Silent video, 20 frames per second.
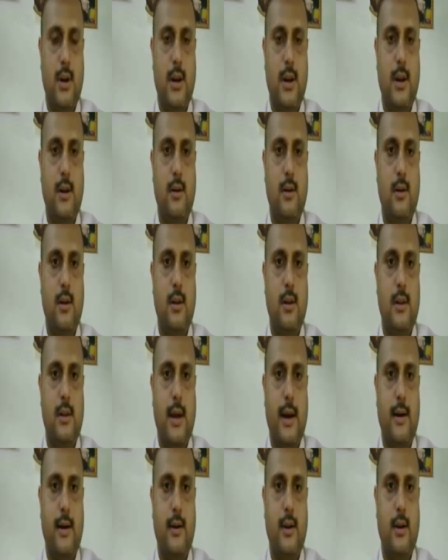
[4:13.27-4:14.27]
In
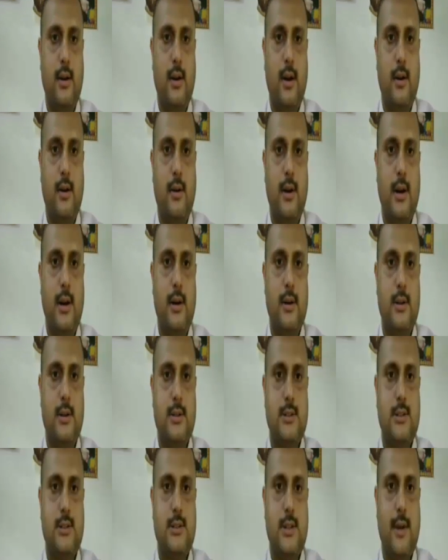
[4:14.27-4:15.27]

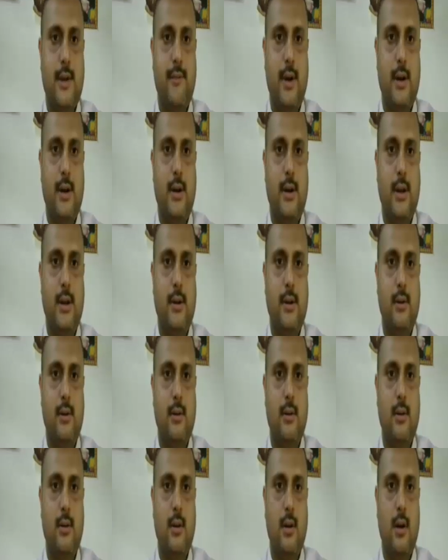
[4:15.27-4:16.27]

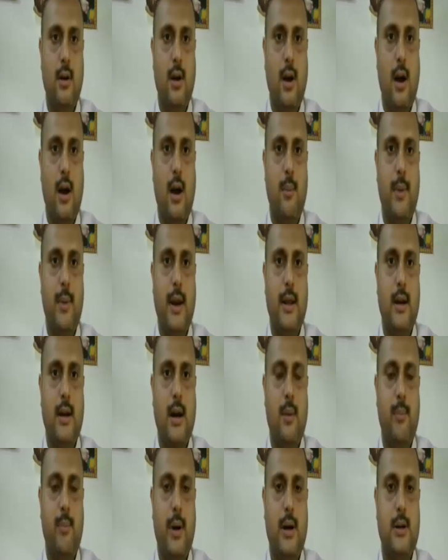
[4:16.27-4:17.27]
1917,
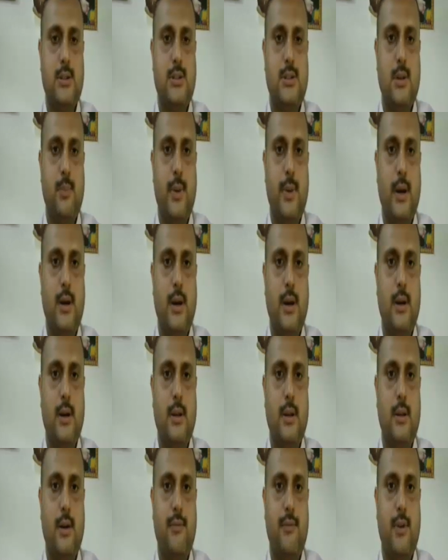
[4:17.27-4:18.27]
America participated
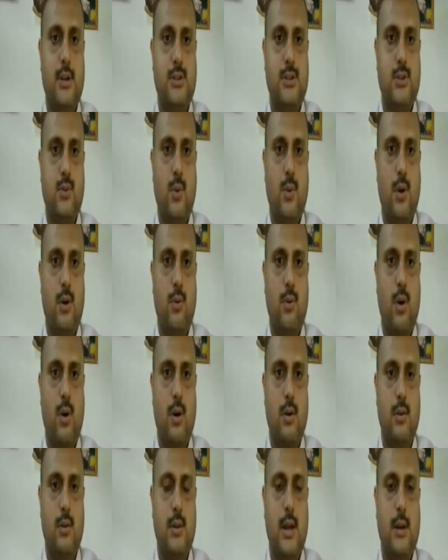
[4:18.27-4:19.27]
in the First World
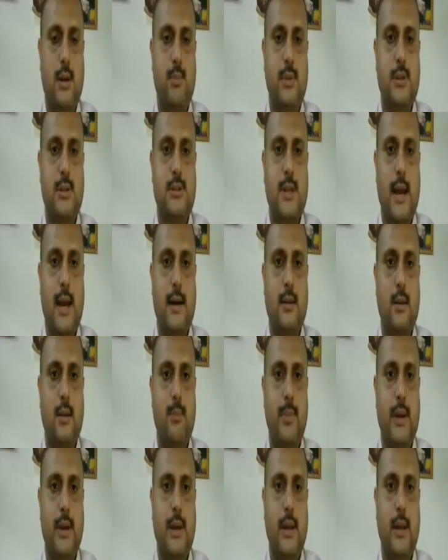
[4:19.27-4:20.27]
War. That means at the
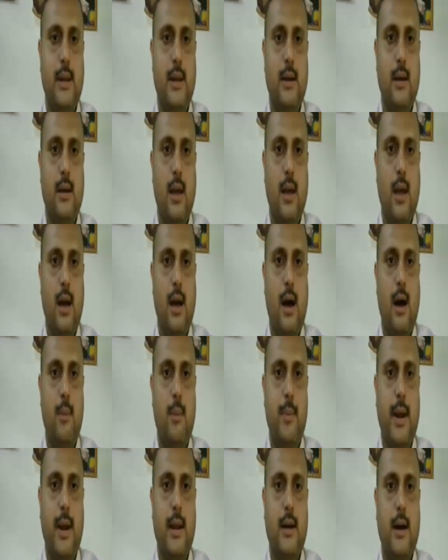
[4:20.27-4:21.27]
beginning,
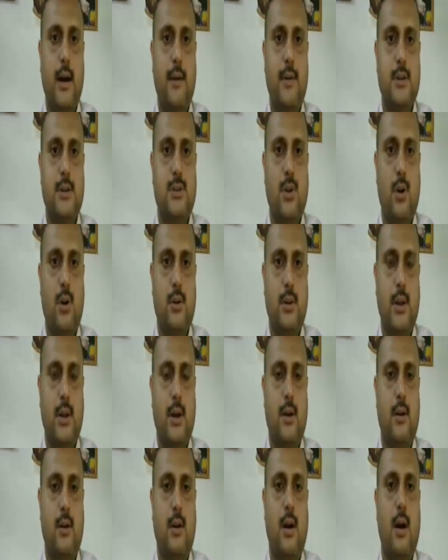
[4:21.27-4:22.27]
America was not
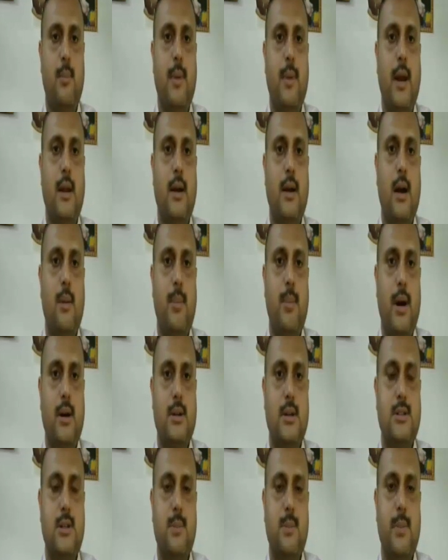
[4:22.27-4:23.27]
there. America
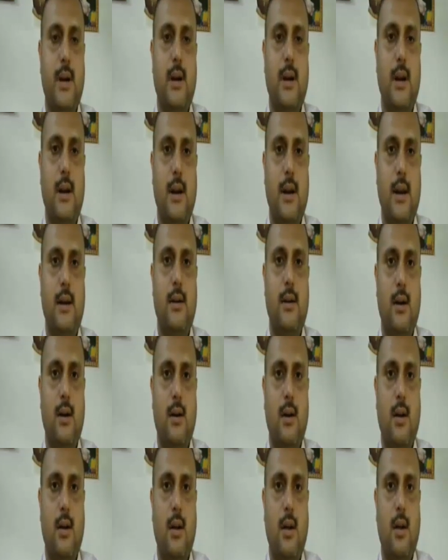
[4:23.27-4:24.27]
participated
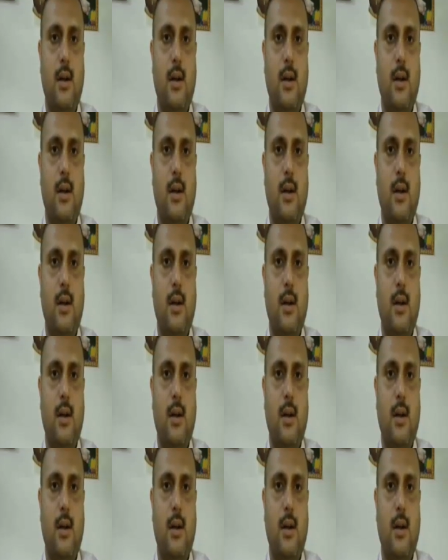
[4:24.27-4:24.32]
later.